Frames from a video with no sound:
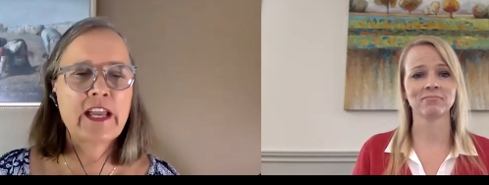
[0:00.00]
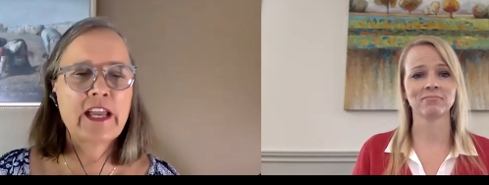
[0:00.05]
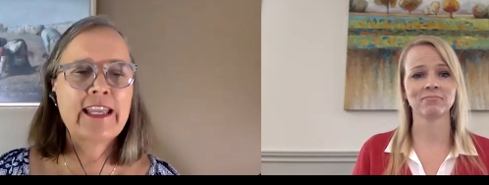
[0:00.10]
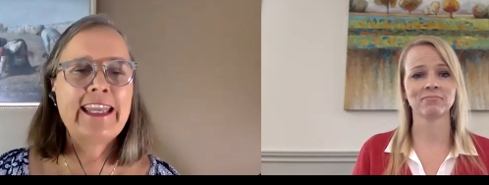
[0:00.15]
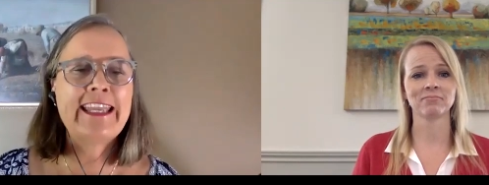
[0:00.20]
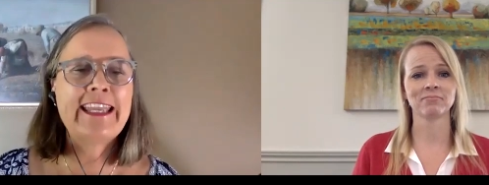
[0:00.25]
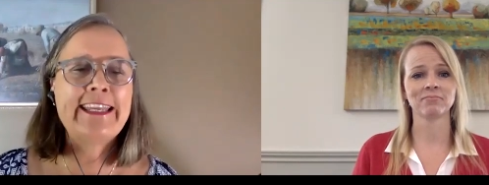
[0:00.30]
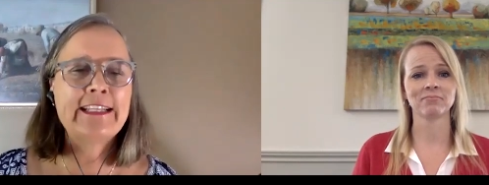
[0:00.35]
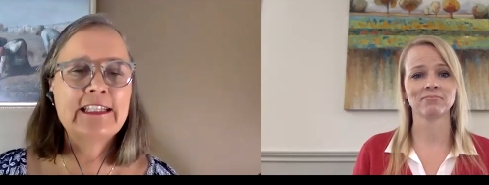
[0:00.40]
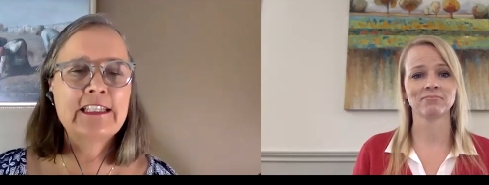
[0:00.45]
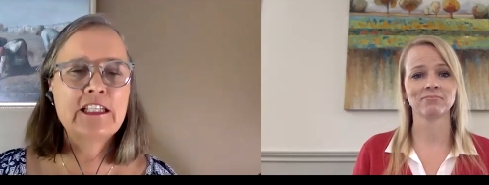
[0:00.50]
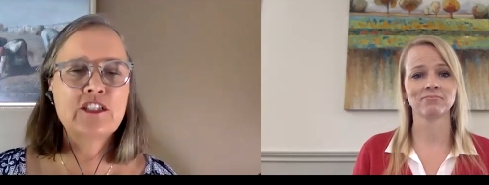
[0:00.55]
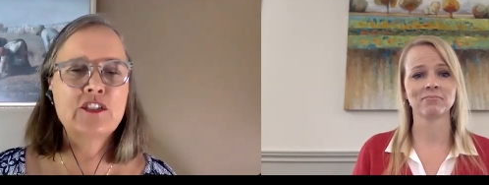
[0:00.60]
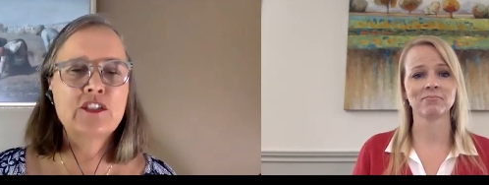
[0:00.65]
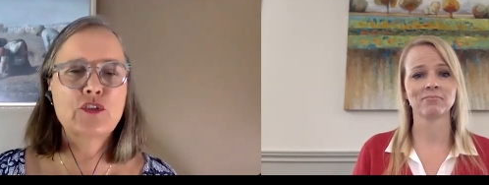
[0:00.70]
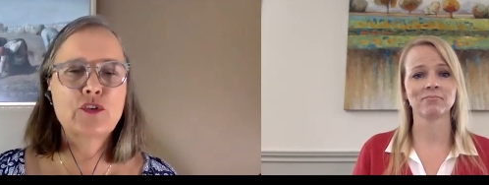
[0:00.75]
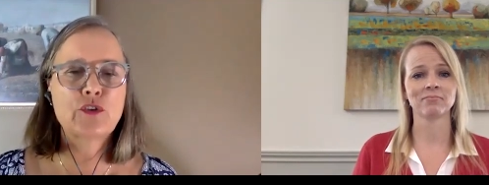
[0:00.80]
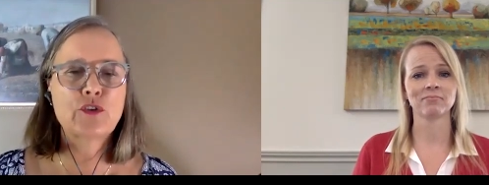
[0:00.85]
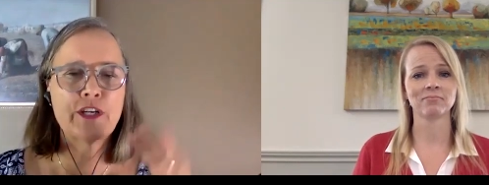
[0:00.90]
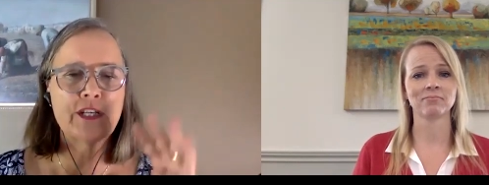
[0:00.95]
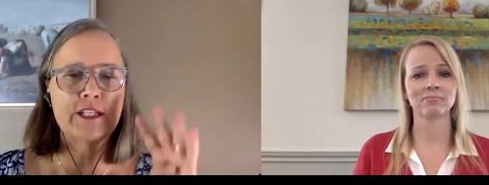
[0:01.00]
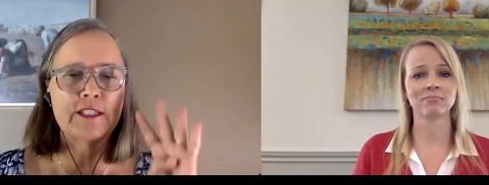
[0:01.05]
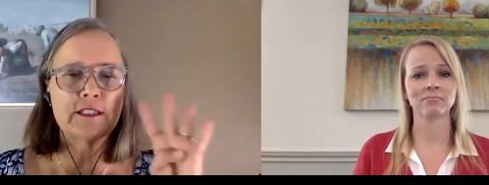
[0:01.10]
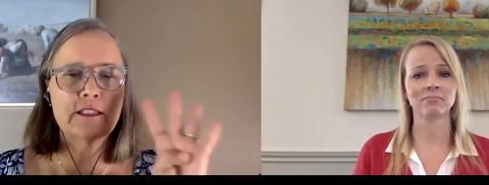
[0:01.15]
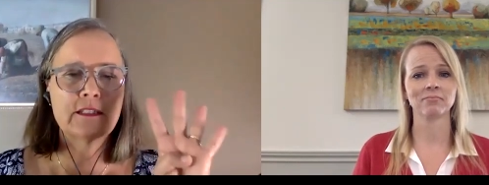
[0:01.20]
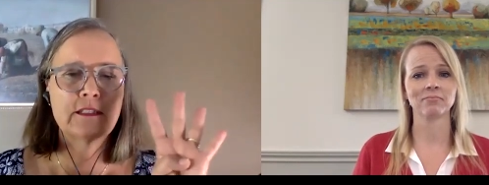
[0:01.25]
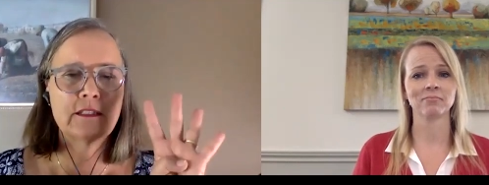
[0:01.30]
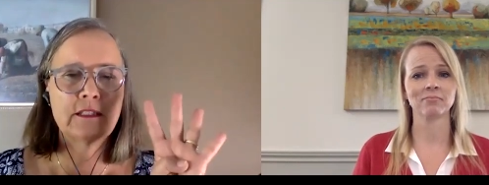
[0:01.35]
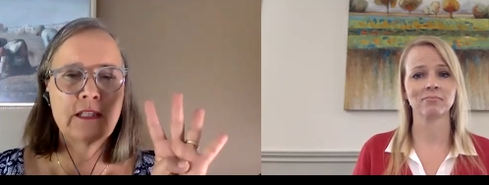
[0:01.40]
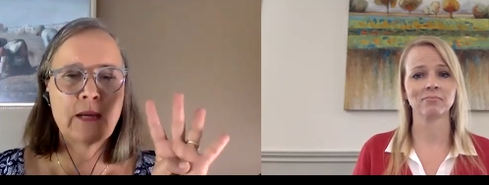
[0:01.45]
Speaker 1: healing stories
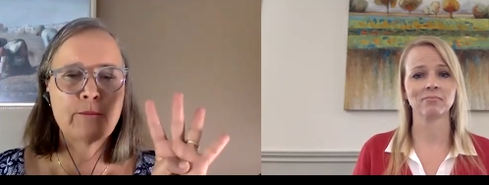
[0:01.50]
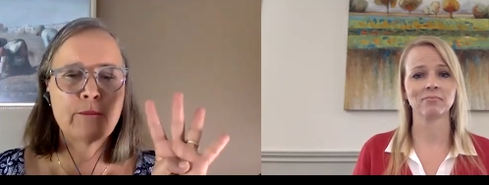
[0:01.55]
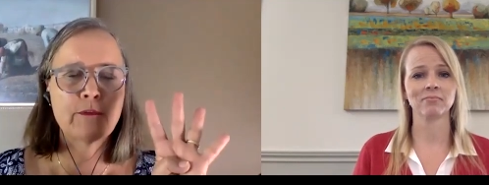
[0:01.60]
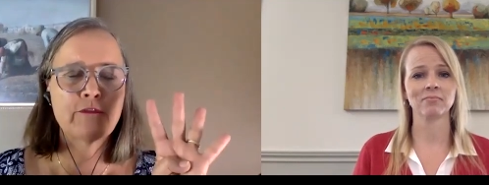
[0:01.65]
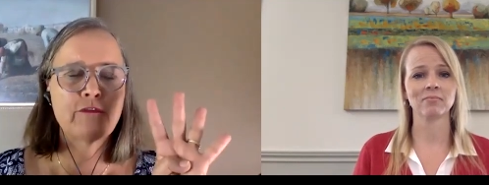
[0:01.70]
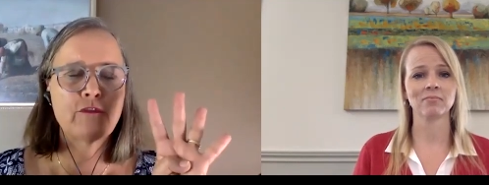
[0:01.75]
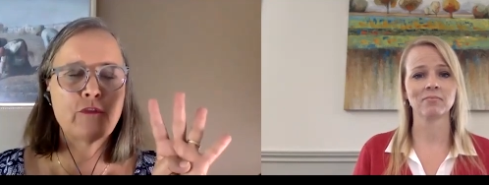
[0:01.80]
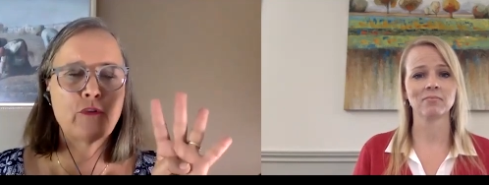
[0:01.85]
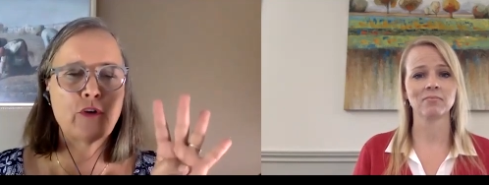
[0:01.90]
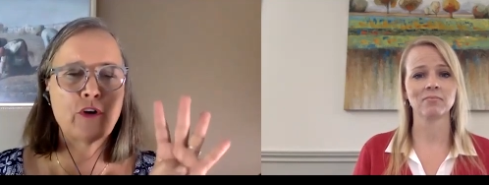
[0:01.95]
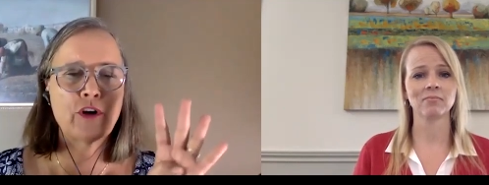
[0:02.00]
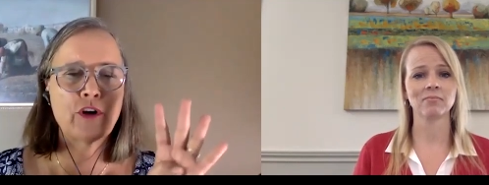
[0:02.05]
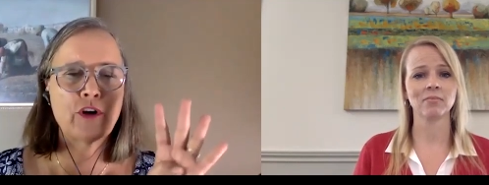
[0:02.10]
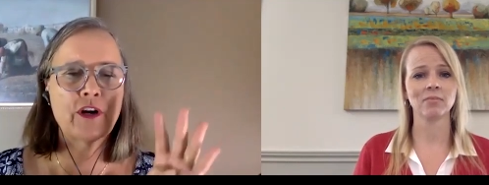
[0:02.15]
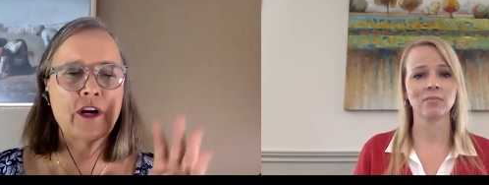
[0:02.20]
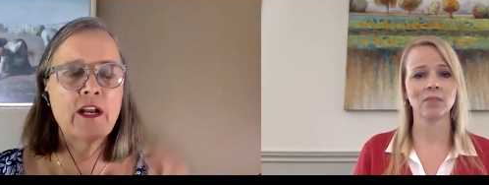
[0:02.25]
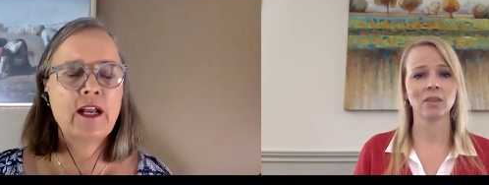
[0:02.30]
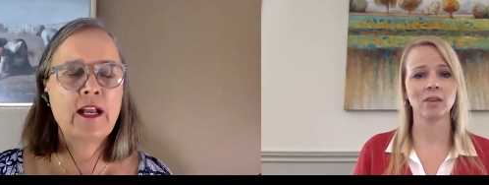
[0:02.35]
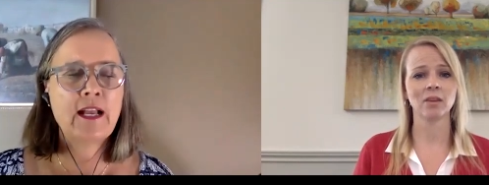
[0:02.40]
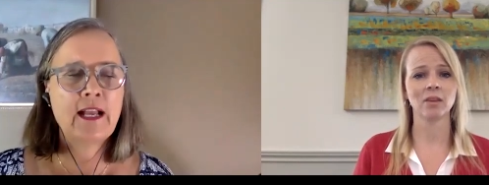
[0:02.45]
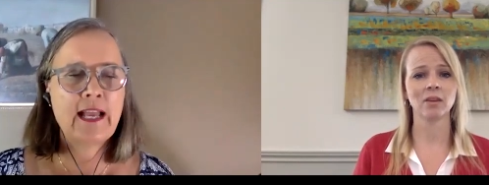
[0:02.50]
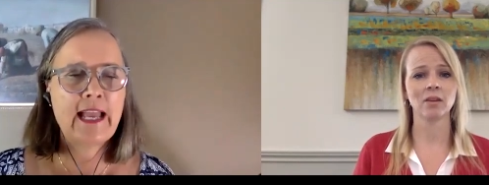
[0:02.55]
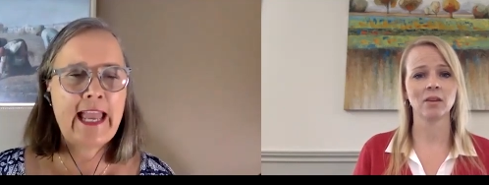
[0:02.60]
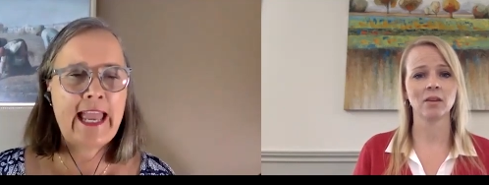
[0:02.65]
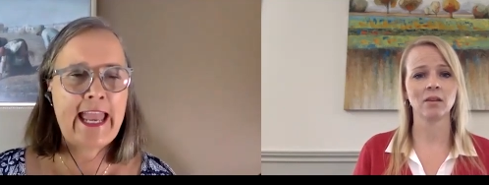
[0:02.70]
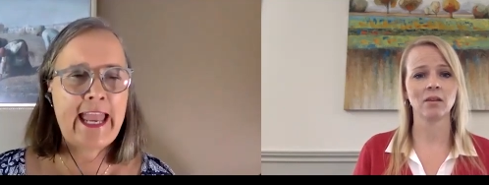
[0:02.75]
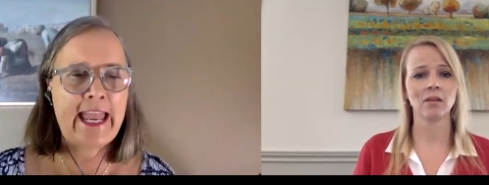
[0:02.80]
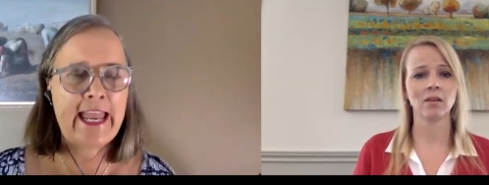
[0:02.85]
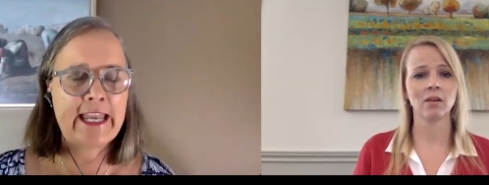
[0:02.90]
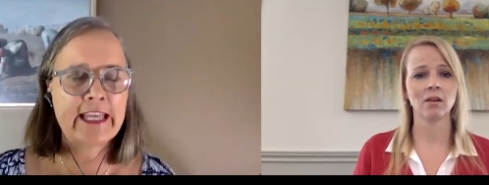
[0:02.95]
number four ag.